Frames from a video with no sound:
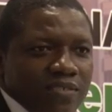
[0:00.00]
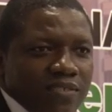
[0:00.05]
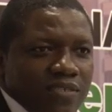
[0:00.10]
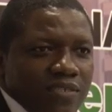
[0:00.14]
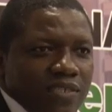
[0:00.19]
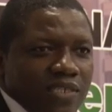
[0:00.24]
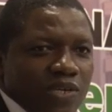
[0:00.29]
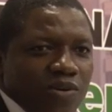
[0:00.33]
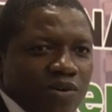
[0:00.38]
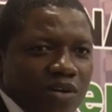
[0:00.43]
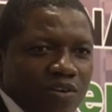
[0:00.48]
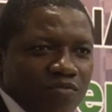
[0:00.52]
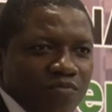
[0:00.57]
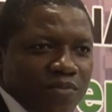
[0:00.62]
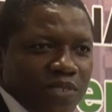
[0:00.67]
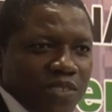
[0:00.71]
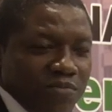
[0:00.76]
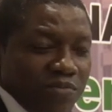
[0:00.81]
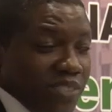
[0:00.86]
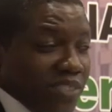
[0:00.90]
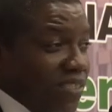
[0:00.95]
in our
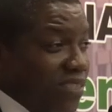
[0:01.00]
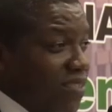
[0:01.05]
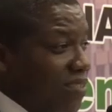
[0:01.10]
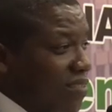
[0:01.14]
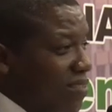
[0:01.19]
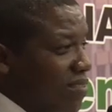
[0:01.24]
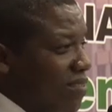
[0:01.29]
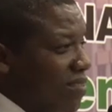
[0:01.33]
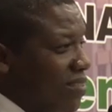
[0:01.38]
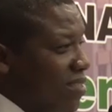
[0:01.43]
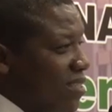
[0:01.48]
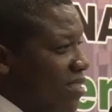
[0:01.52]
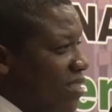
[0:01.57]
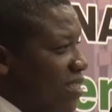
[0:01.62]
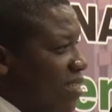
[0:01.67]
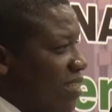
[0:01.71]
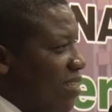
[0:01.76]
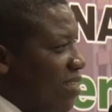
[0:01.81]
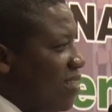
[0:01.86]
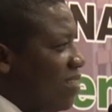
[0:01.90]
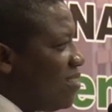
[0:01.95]
government meetings,
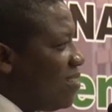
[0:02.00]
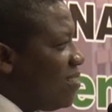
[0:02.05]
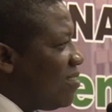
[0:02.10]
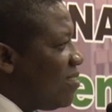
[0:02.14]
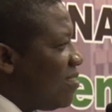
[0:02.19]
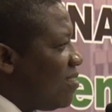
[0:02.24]
that